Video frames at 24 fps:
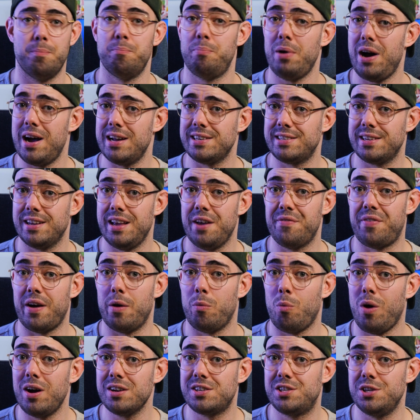But if I
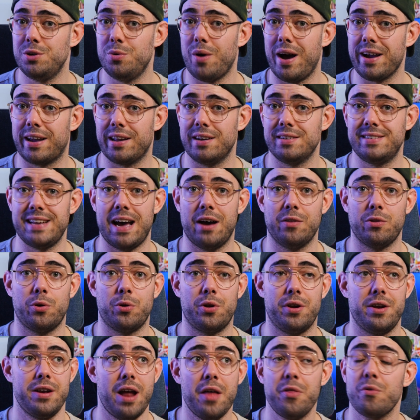want to, I can
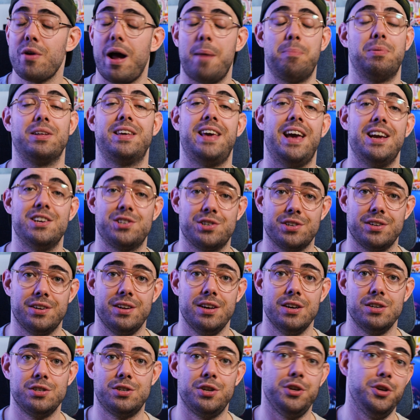download another application
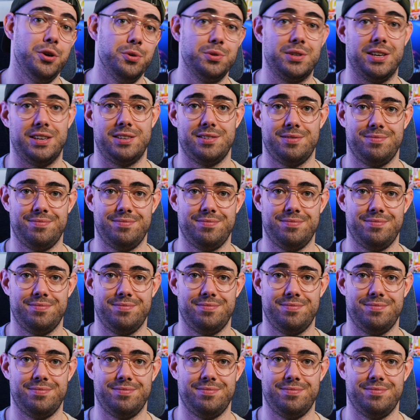to use it.